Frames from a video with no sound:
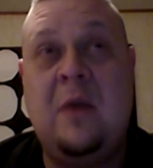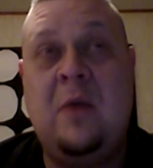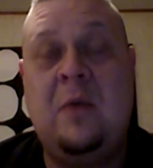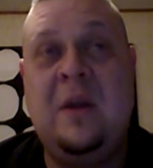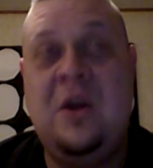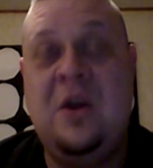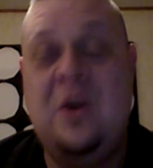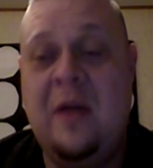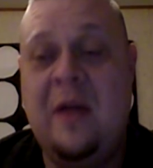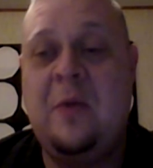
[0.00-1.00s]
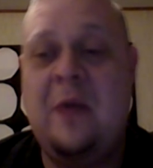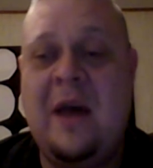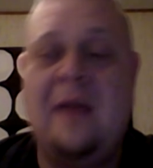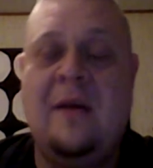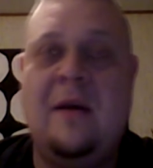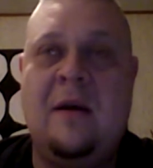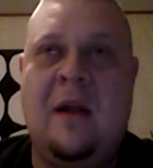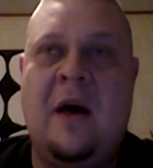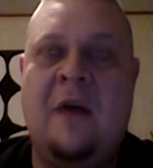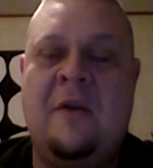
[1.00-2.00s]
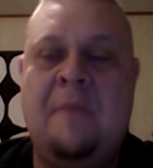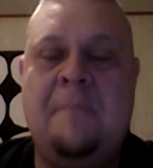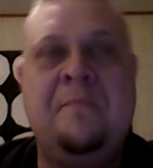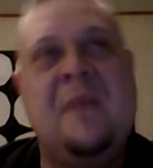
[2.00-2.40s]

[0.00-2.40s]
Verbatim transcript: we, we knew that we had a, a lot of uh,